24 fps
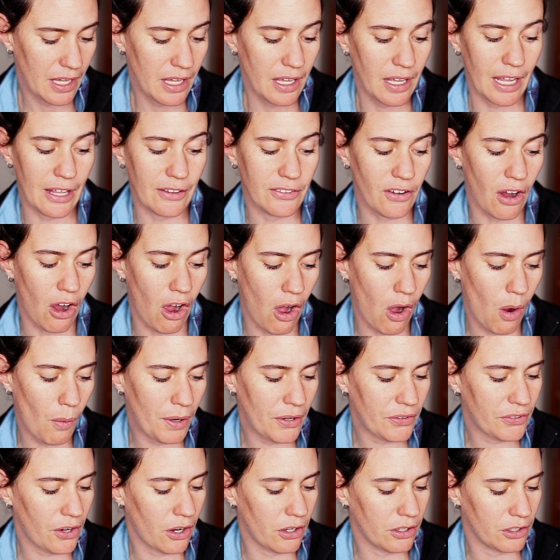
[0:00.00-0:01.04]
It's
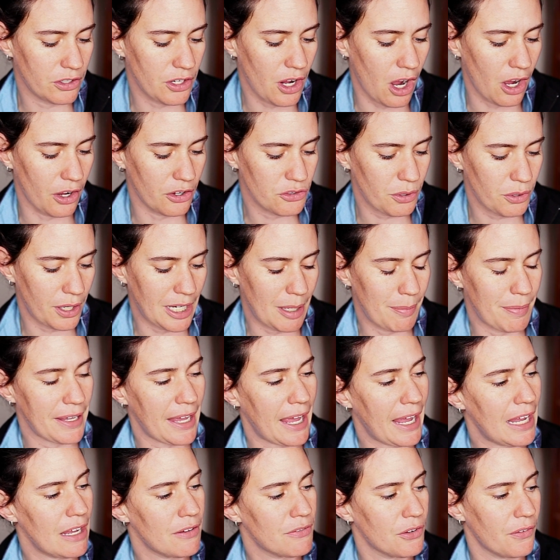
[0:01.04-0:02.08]
always harder to untrain a
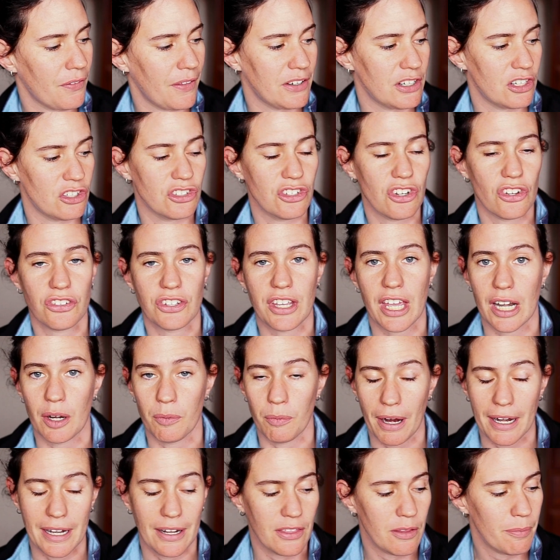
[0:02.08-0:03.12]
behavior than to just get it
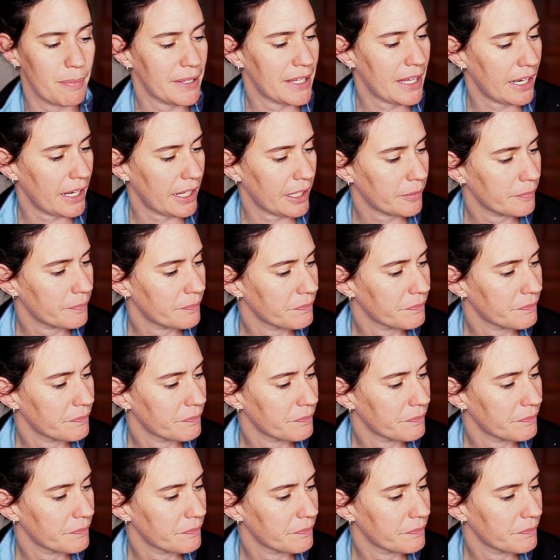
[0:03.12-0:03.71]
right at the beginning.